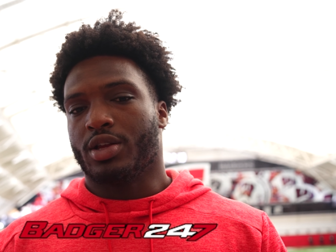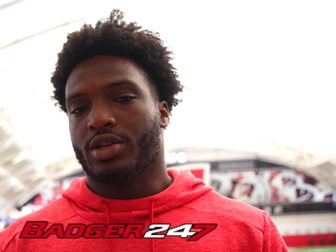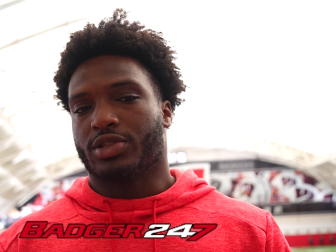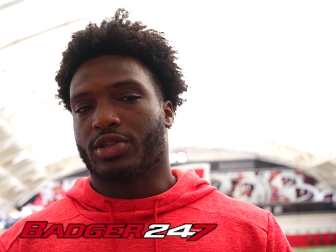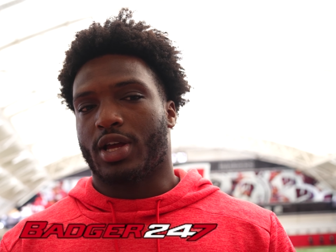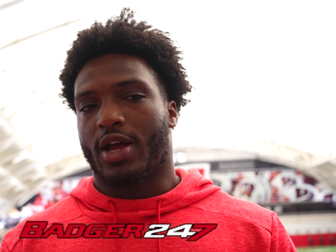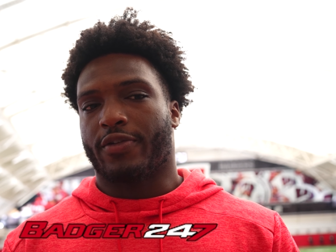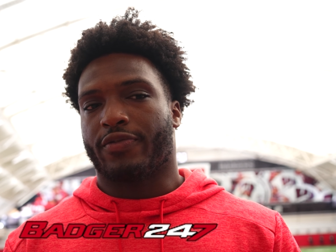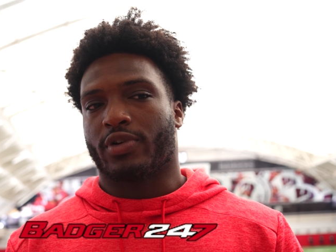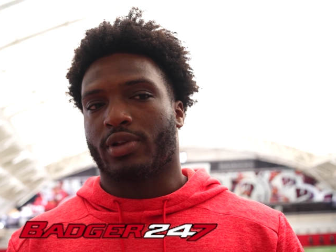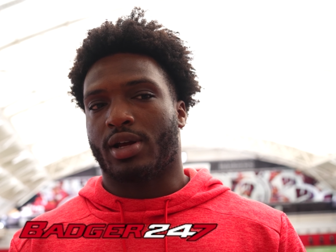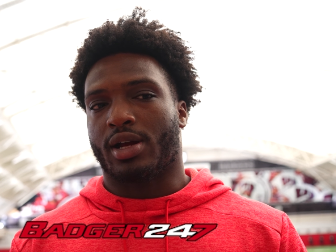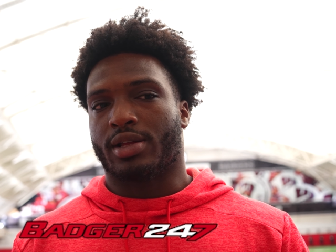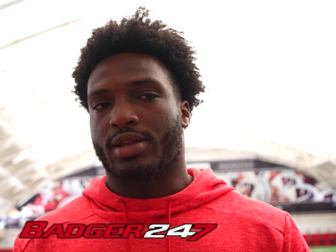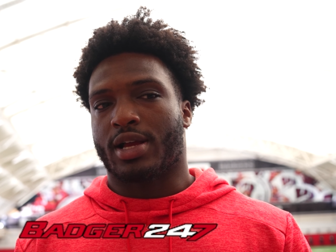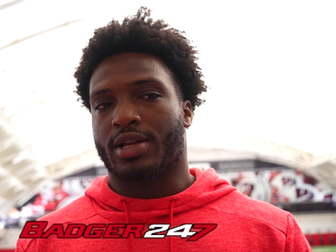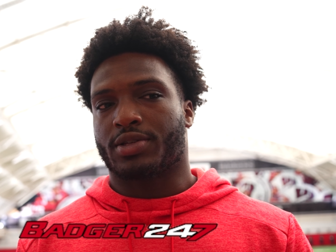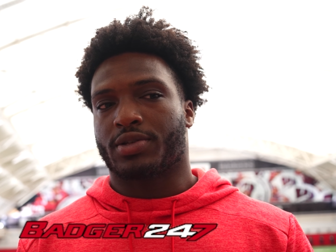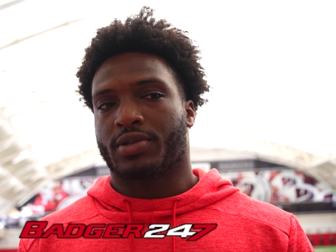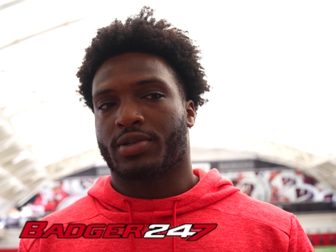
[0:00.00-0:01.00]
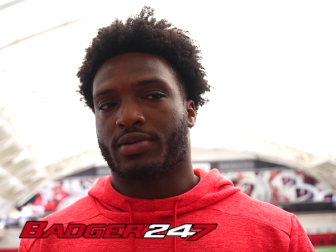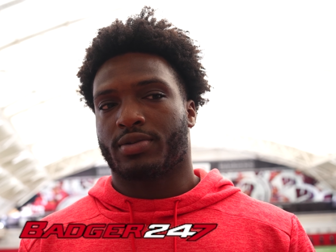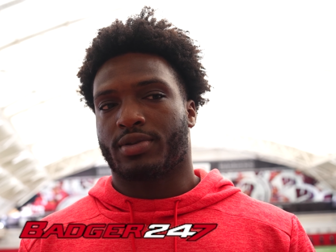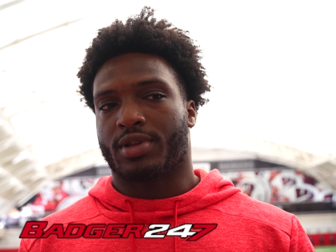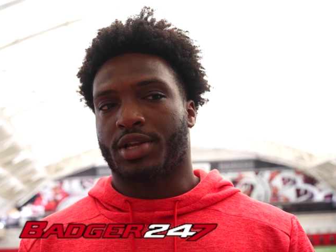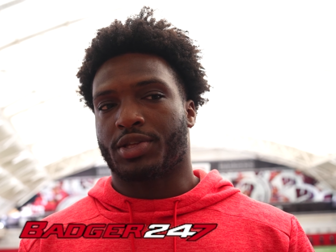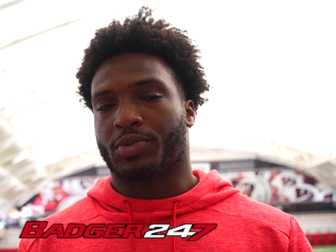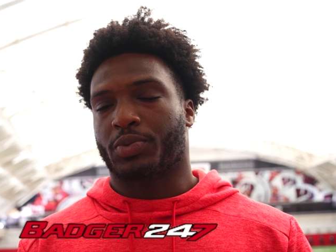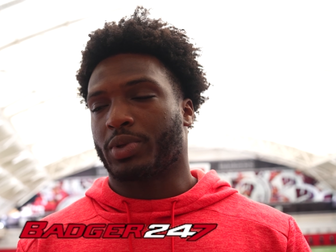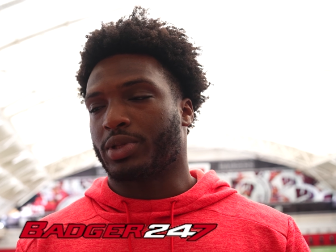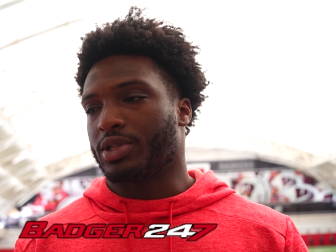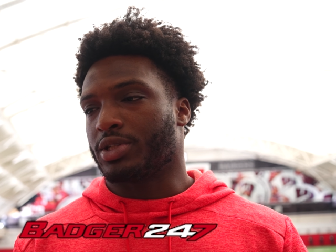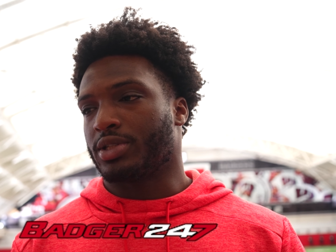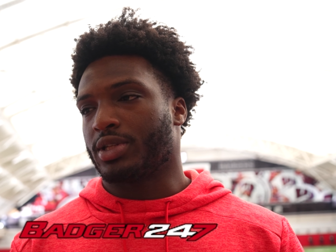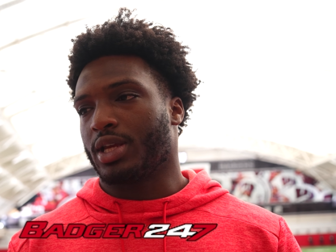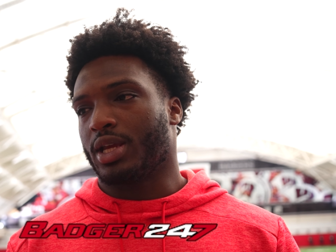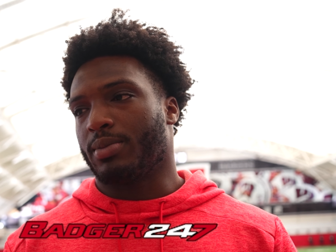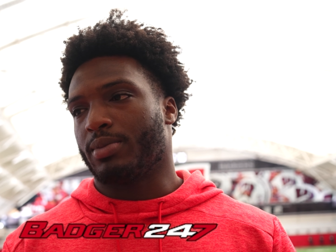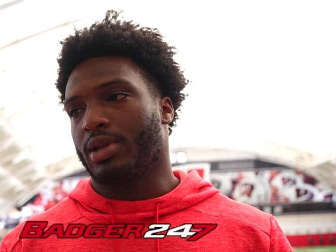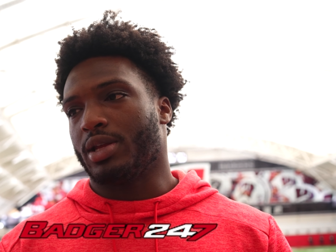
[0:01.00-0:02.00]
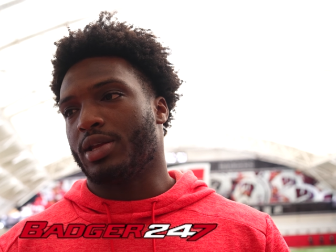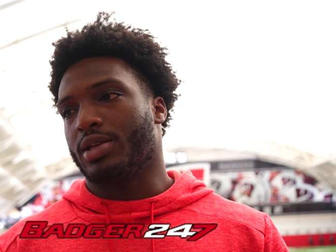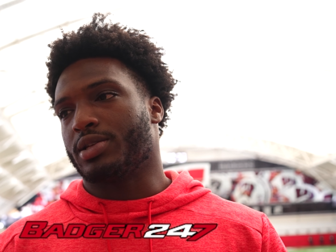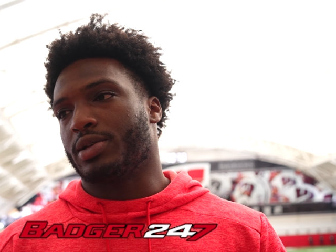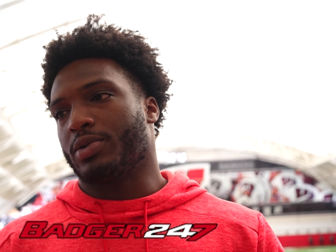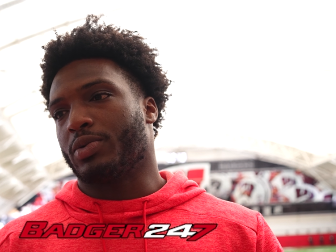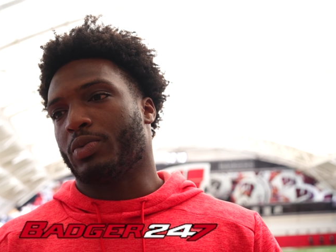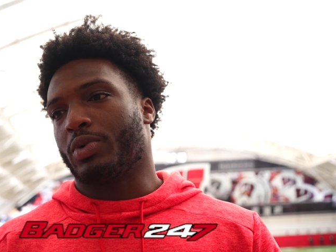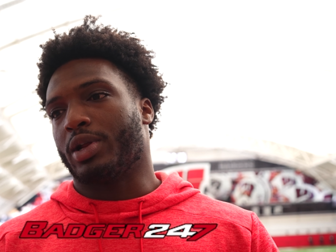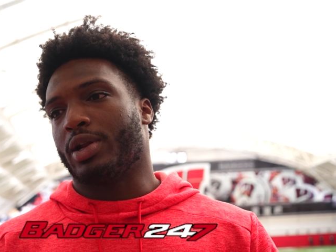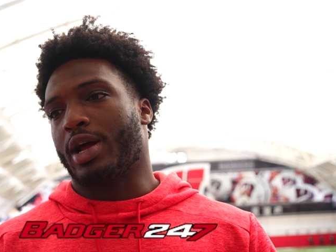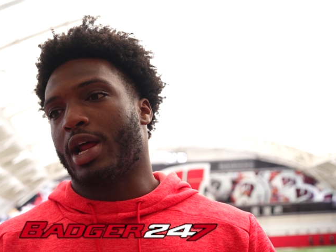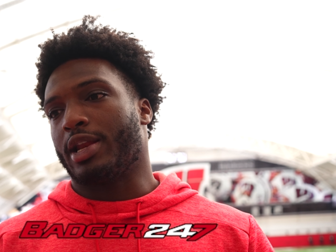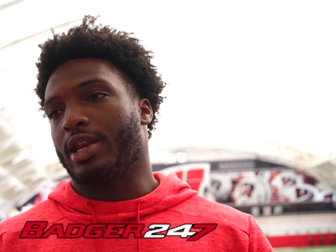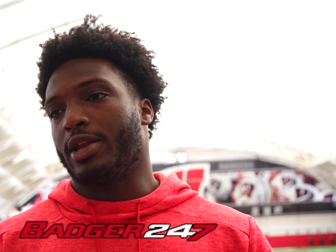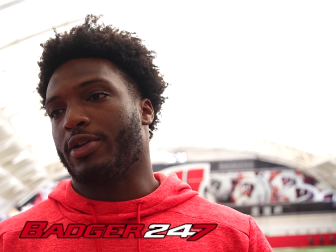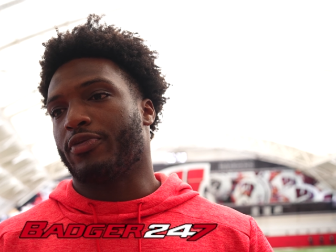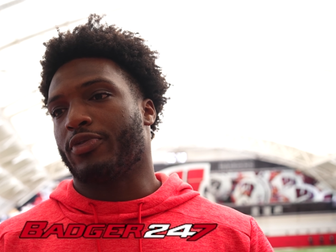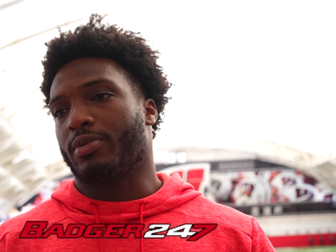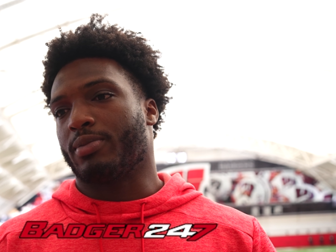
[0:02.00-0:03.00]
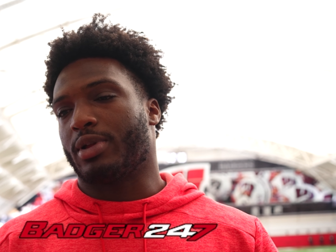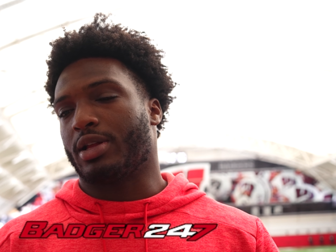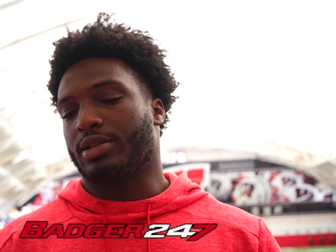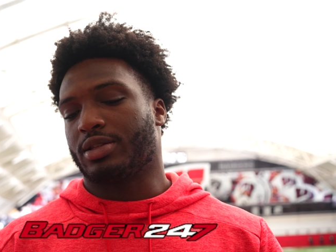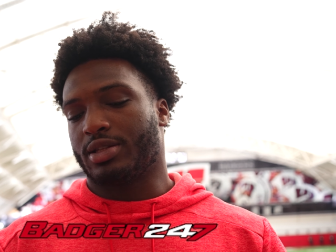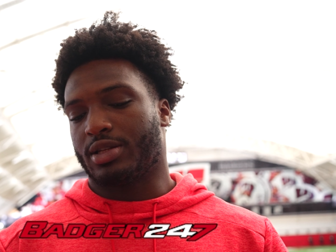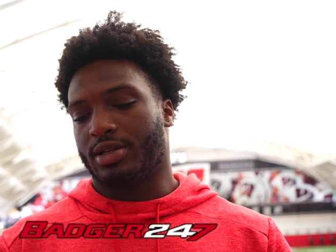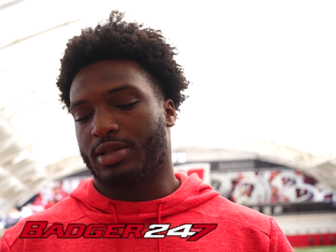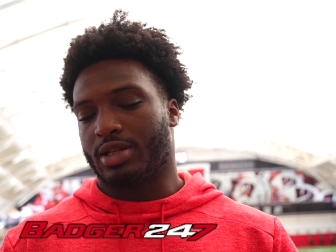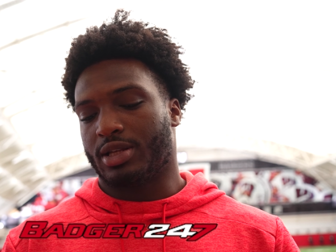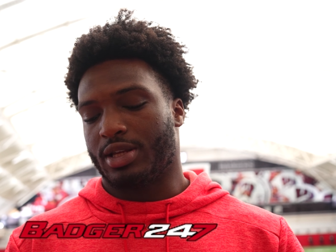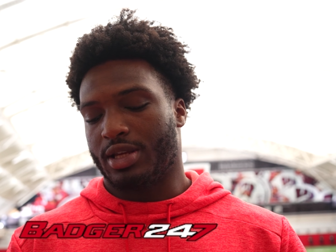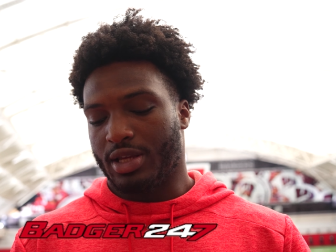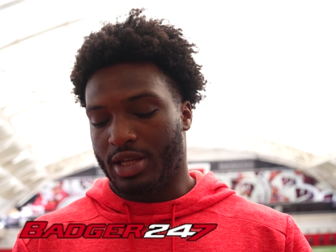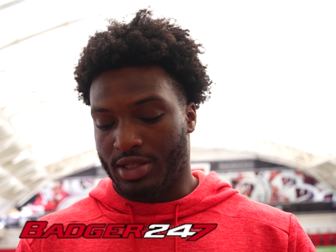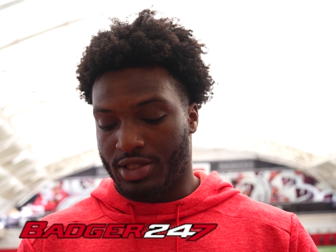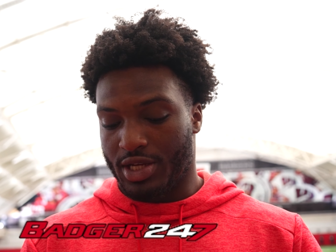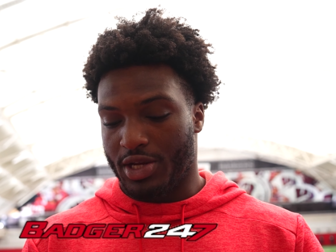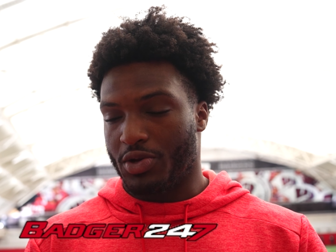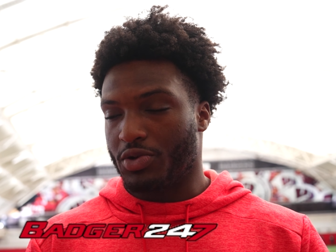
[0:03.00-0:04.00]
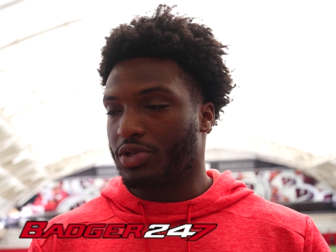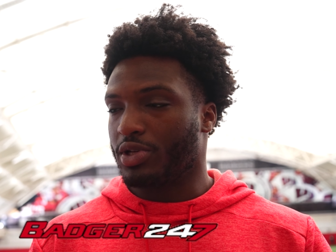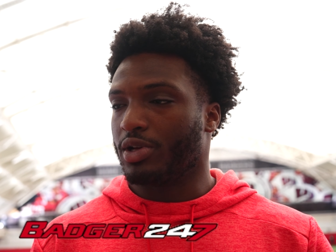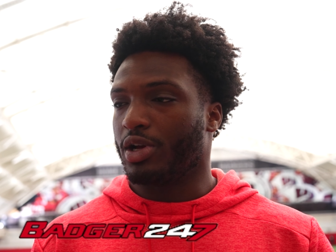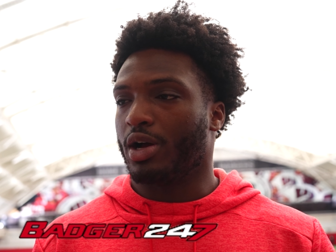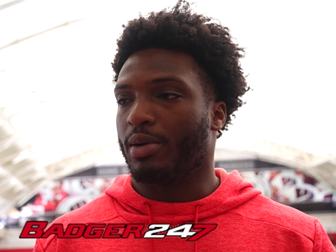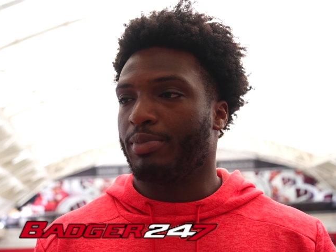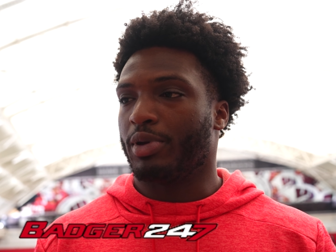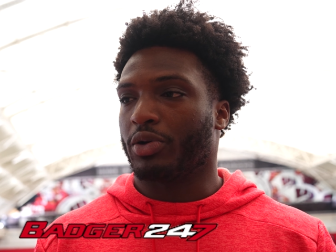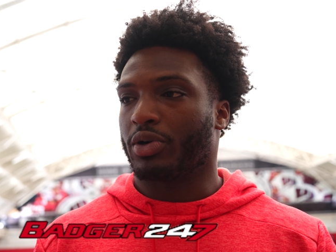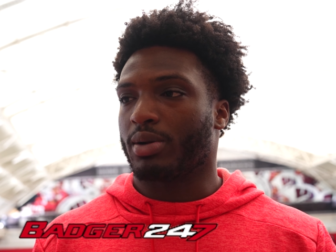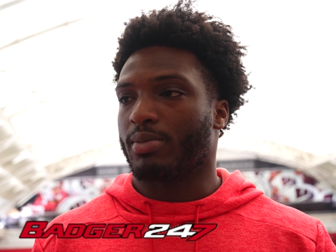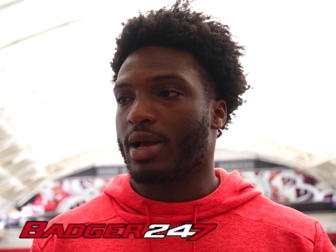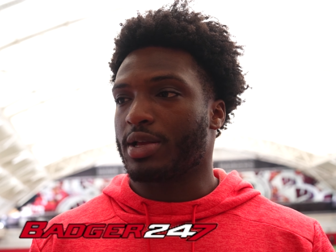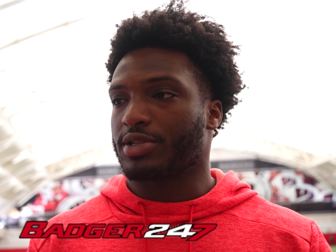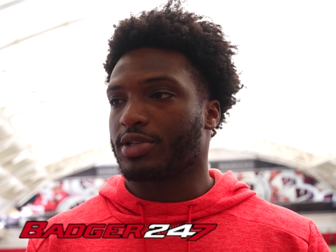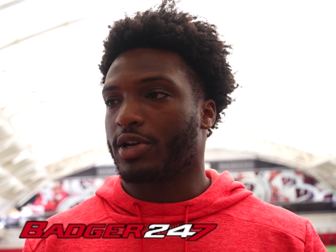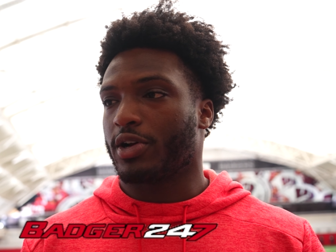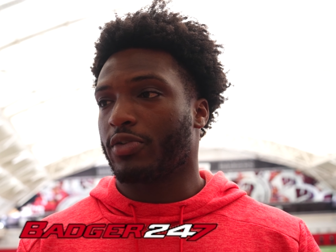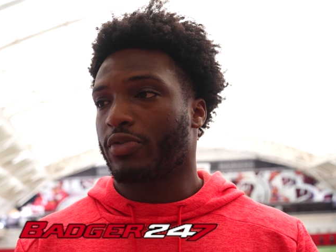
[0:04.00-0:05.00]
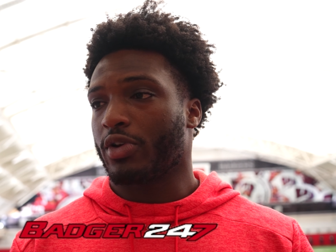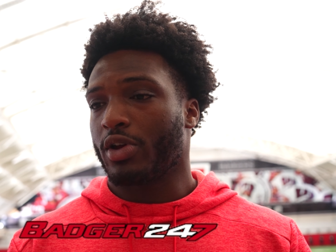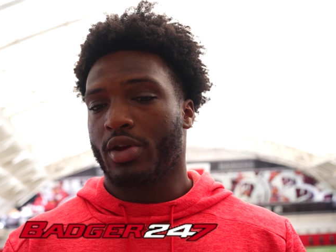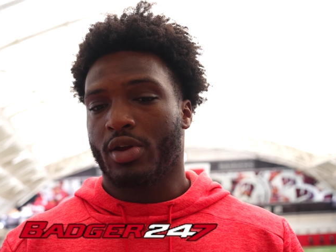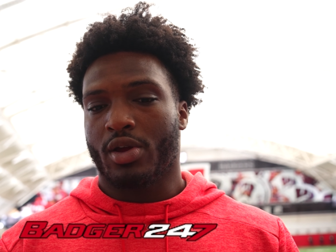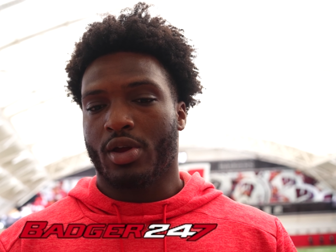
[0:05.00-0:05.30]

So I feel like that's that's what this team needs and what I need from to, continue to uh, build on myself.